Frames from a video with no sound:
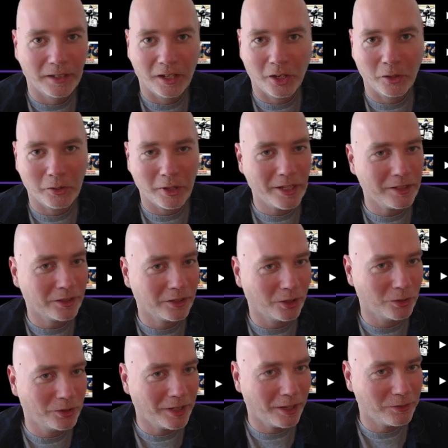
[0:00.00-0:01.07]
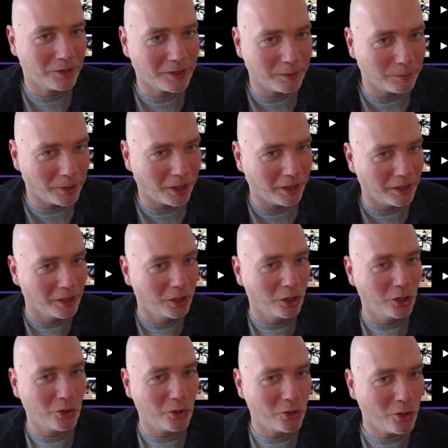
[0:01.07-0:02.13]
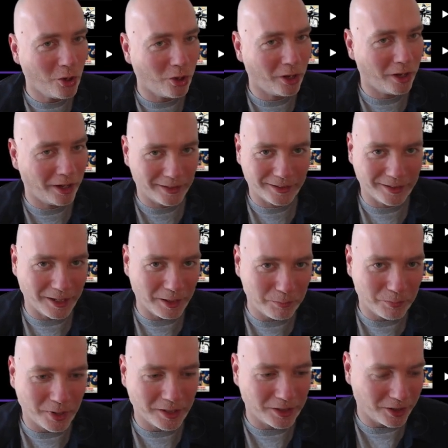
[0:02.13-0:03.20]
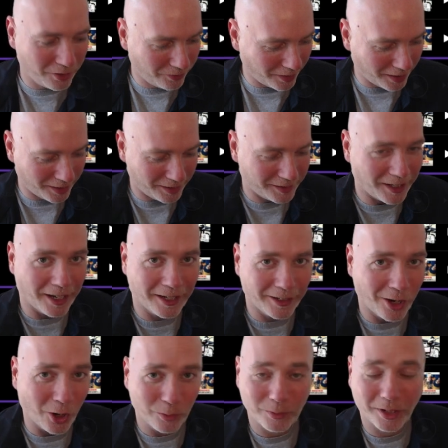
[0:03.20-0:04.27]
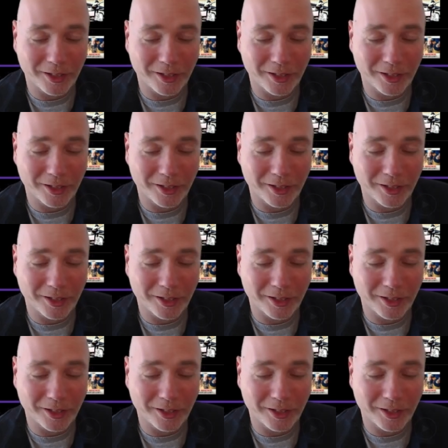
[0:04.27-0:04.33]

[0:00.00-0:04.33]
Okay, so sounds similar, not as impressive as I'd hoped.